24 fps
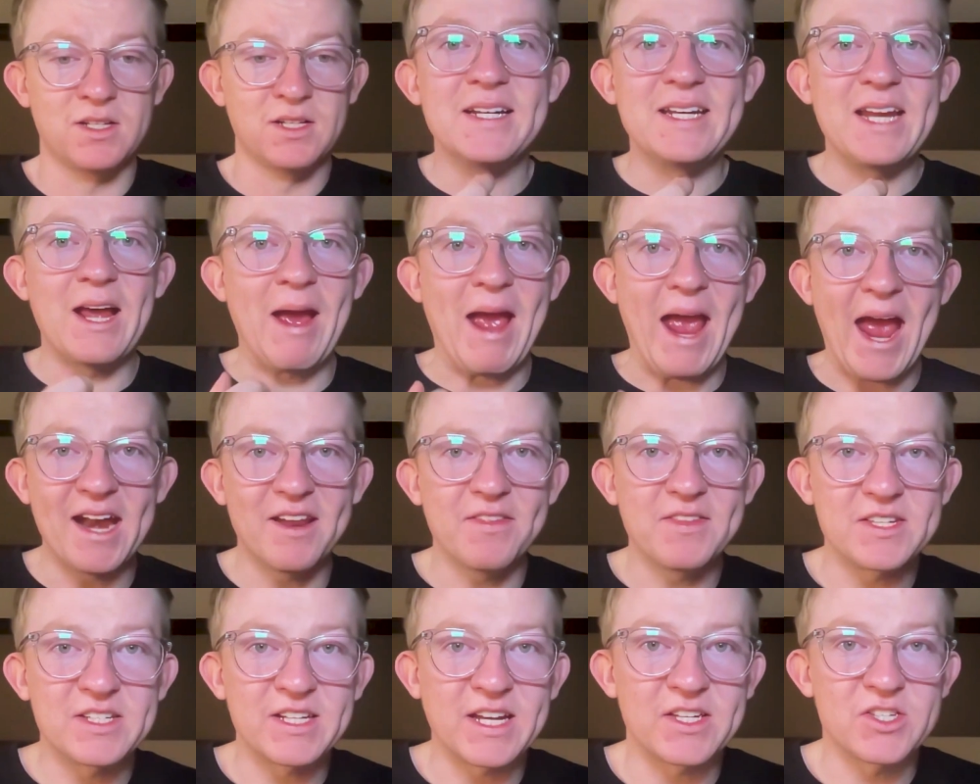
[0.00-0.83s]
Now, how did
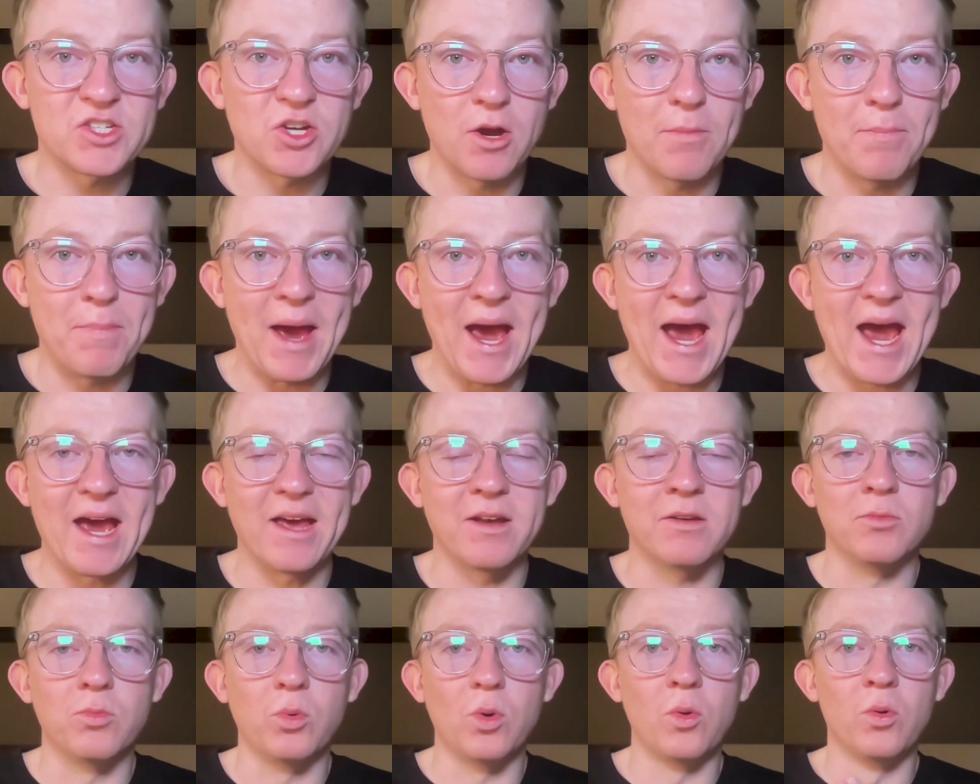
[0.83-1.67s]
this get so
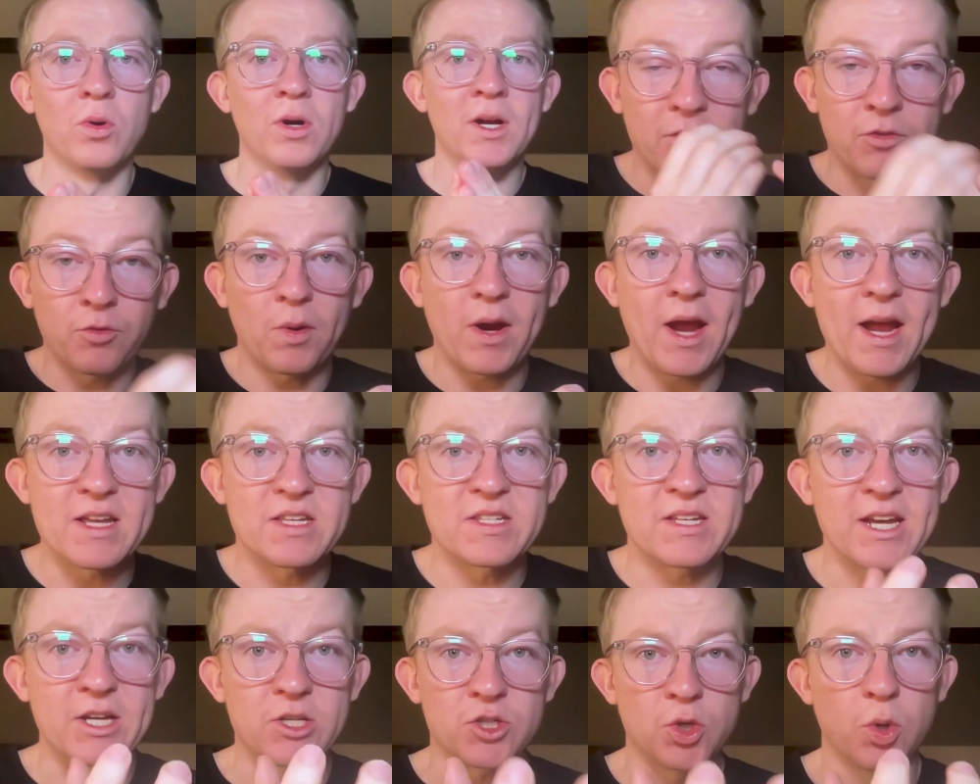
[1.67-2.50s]
bad? Well,
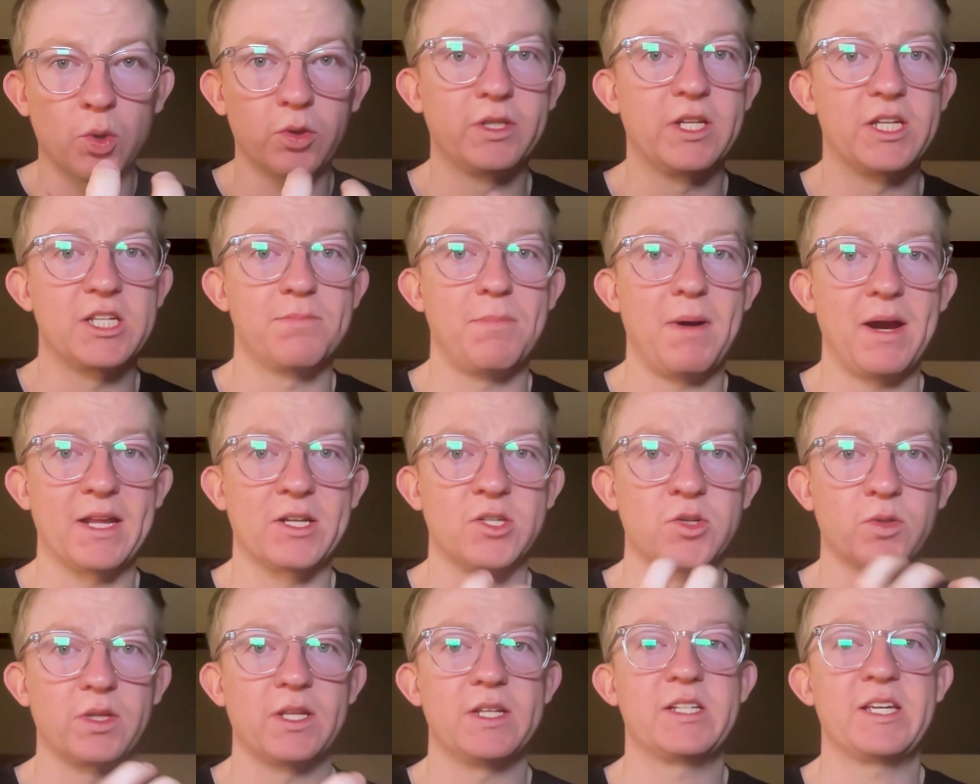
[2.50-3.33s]
3AC took this money,
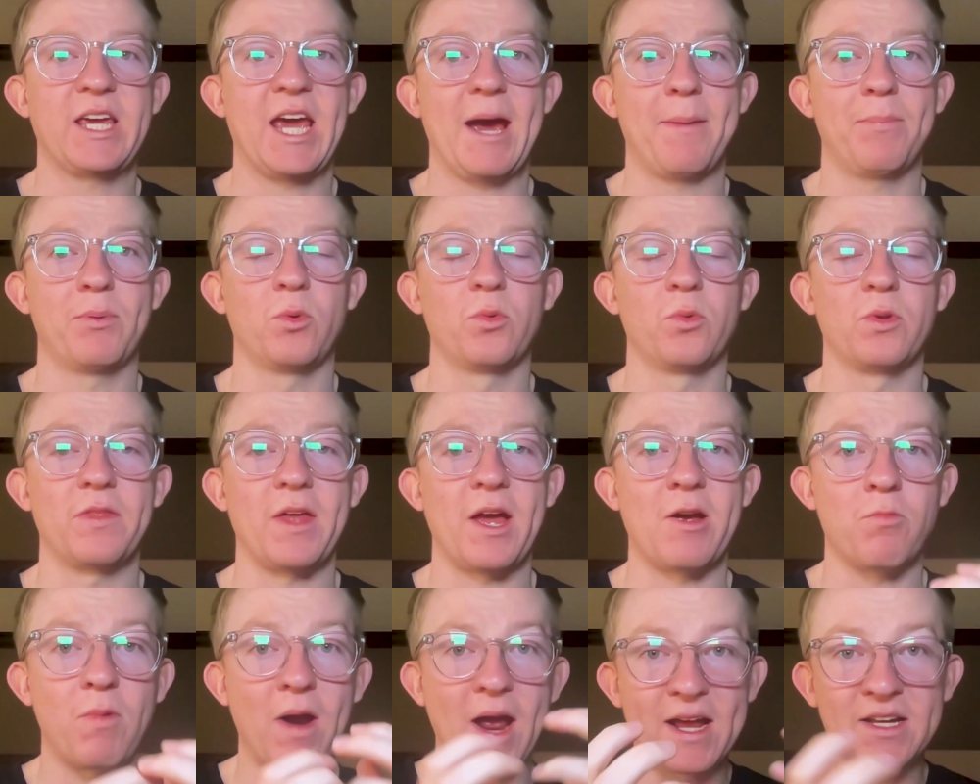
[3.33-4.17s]
took this capital that
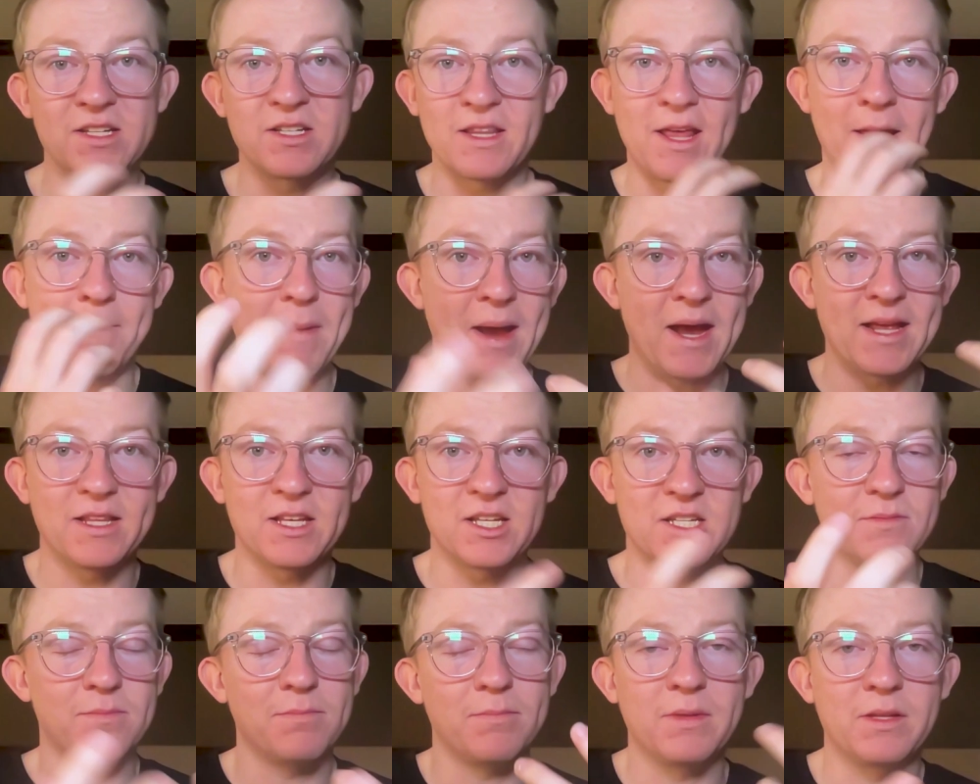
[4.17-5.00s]
they raised, and they made
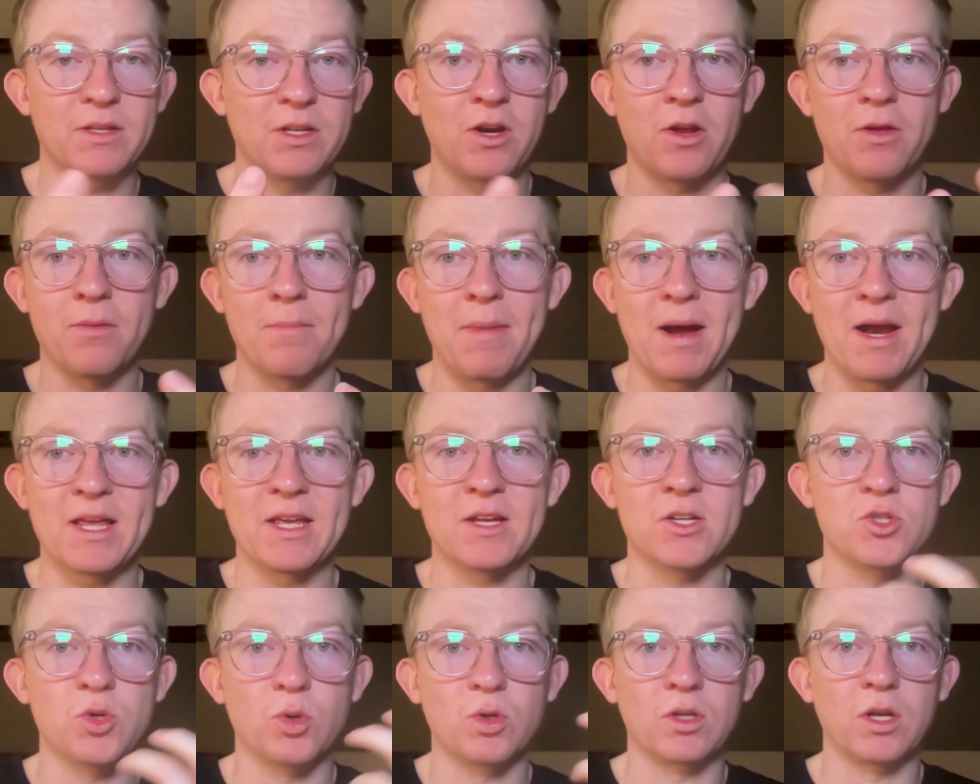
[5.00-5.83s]
this money
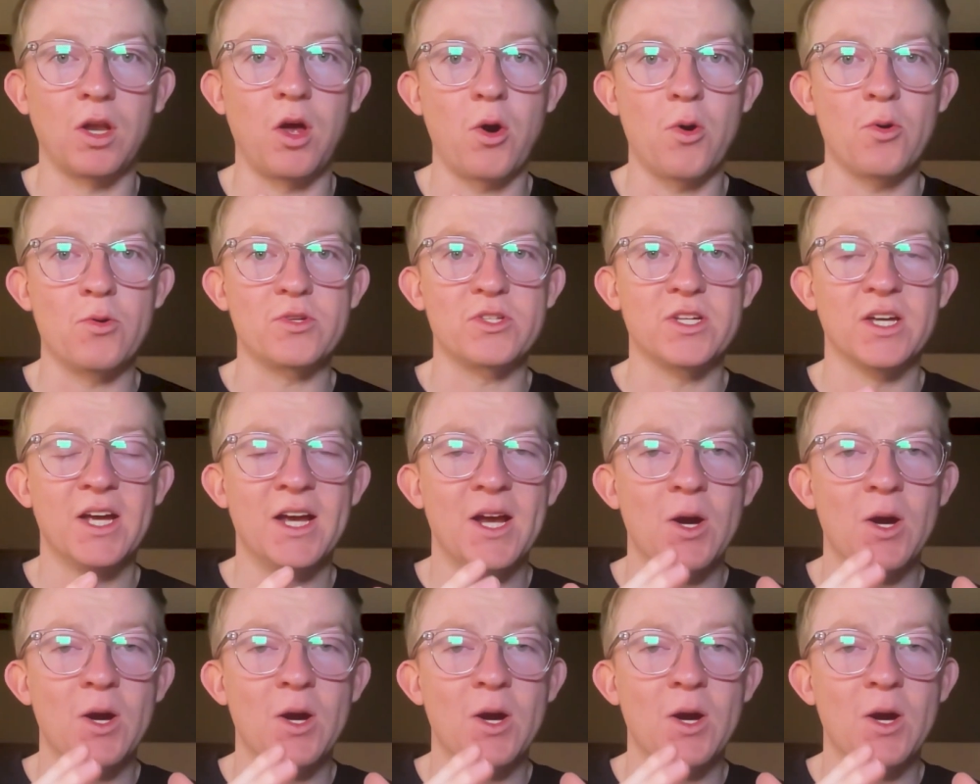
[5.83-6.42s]
and took loans.